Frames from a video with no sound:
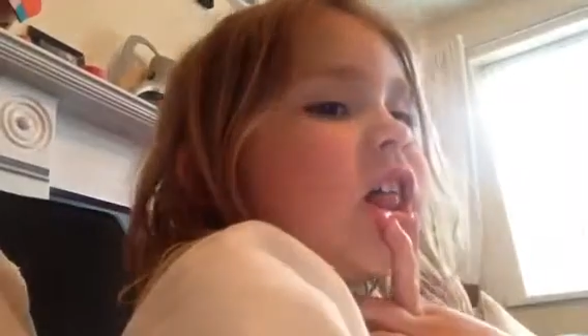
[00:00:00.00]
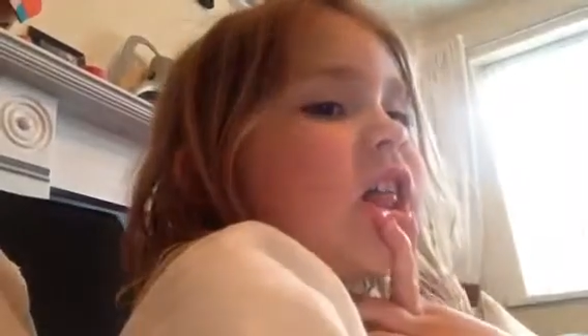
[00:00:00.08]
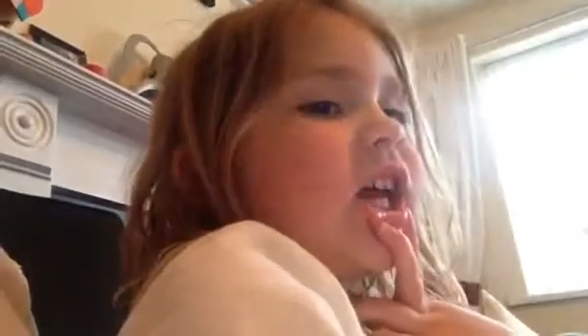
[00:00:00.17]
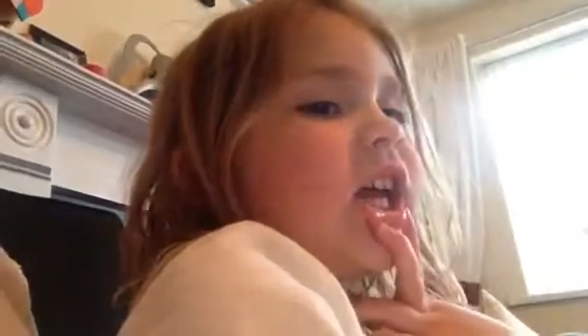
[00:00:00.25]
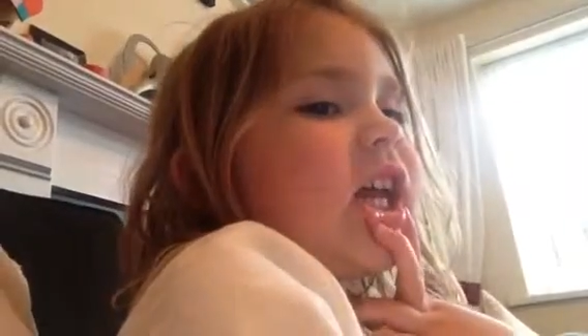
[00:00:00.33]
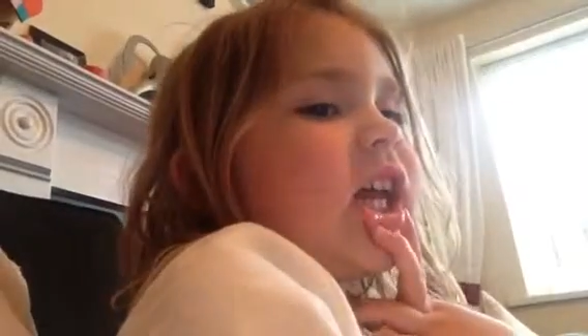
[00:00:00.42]

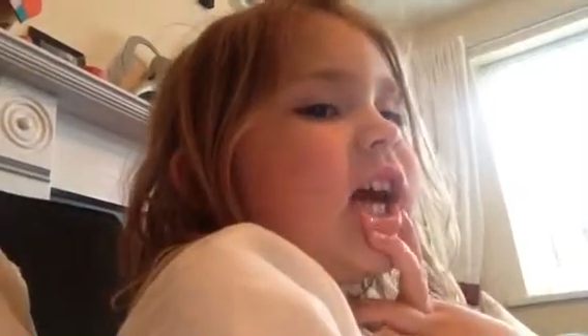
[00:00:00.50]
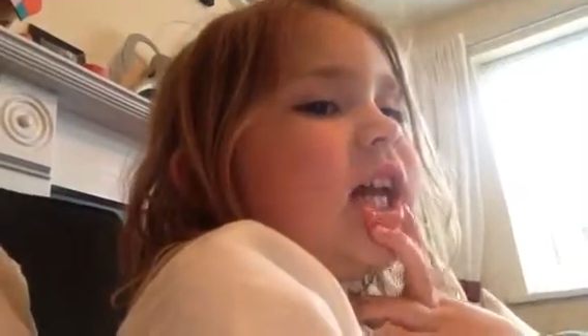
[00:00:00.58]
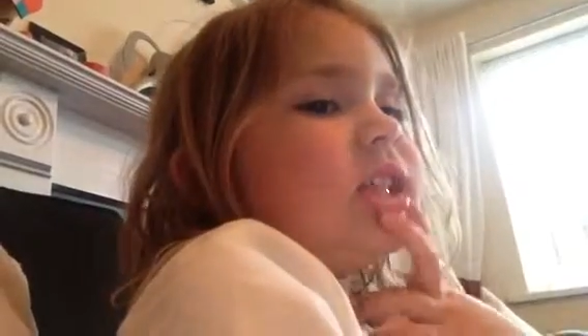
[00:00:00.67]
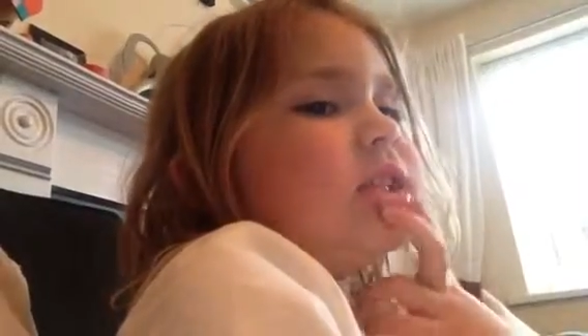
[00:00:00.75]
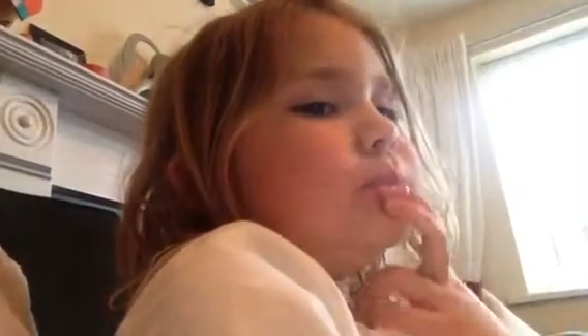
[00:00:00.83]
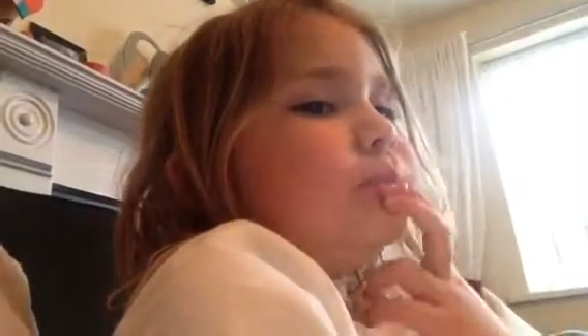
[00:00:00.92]
like,
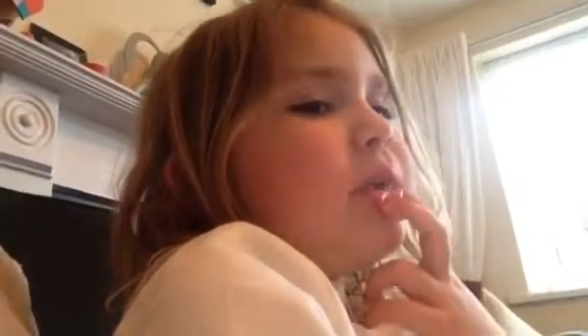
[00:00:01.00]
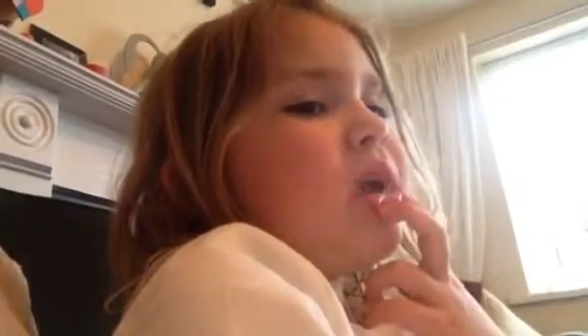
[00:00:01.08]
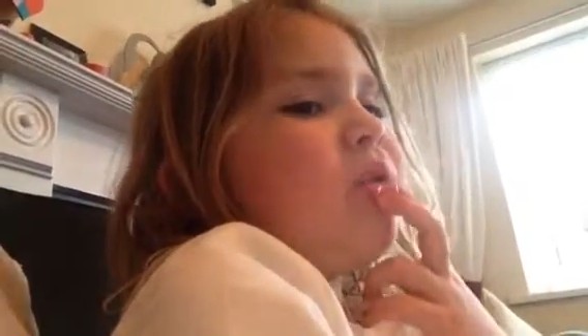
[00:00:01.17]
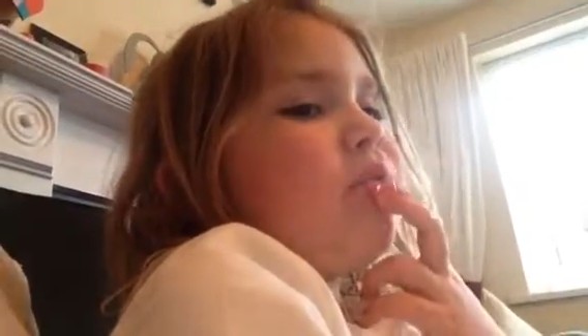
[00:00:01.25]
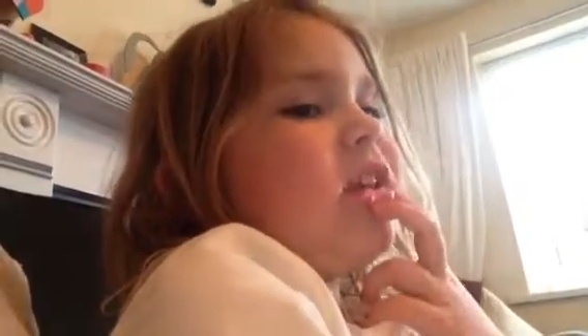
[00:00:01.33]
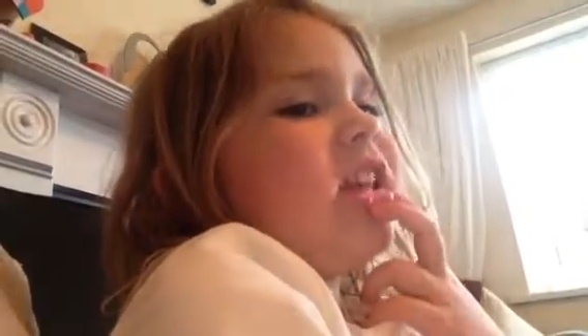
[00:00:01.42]
and a
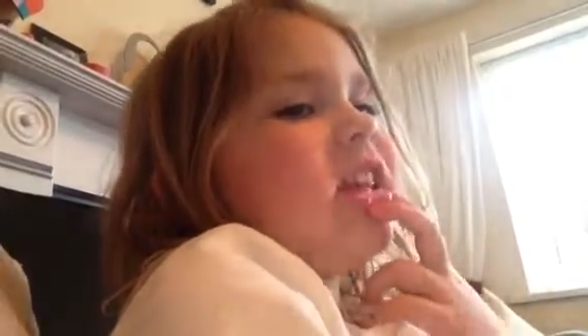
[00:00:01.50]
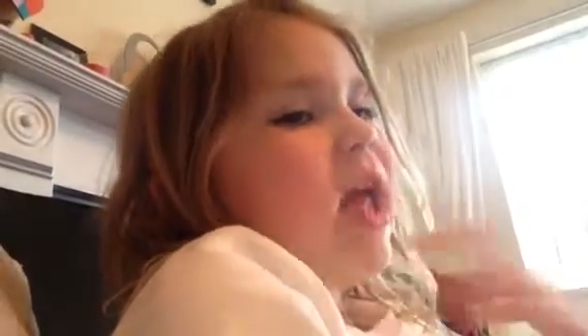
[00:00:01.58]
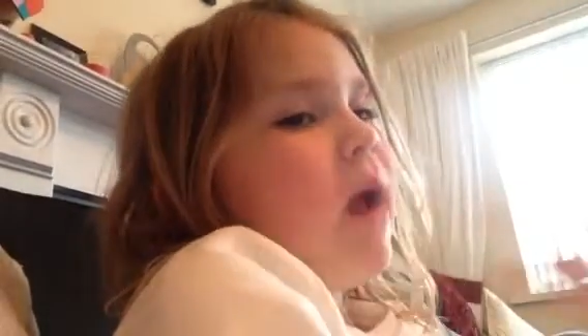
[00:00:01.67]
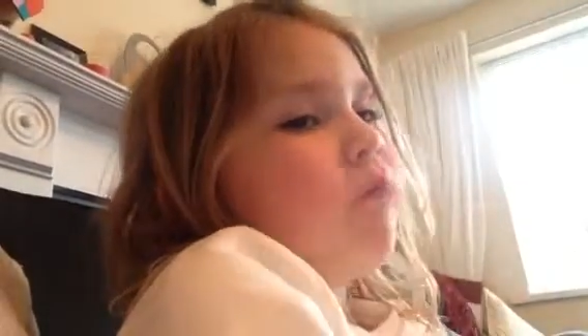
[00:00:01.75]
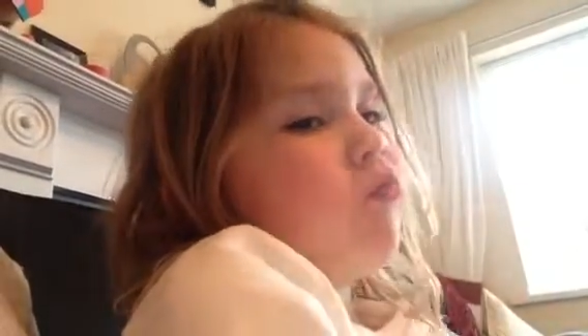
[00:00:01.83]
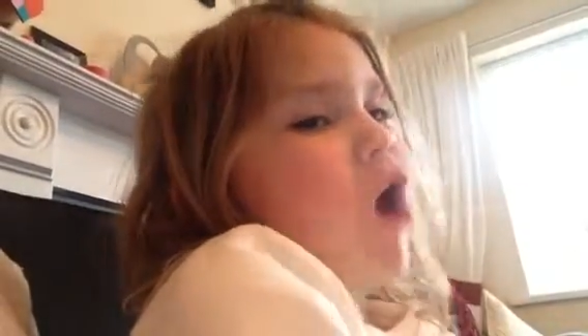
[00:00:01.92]
baby
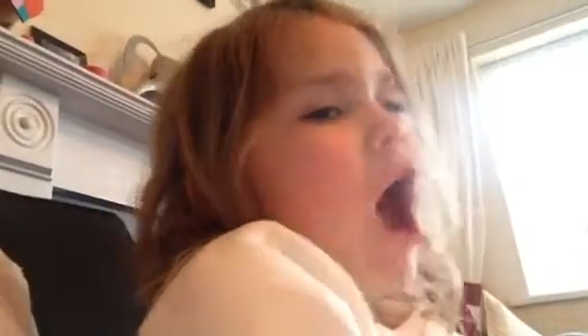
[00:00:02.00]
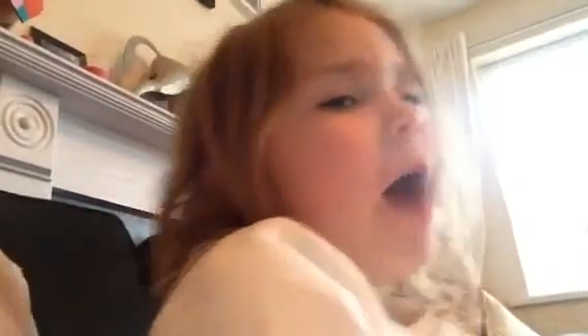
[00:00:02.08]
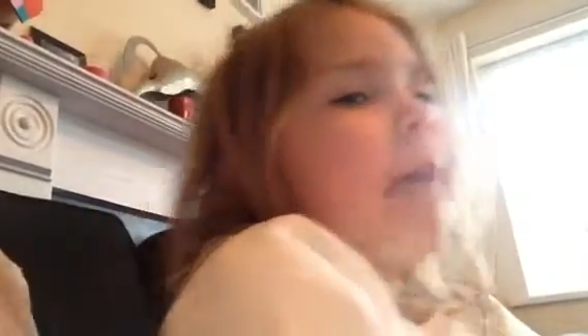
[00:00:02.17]
zebra.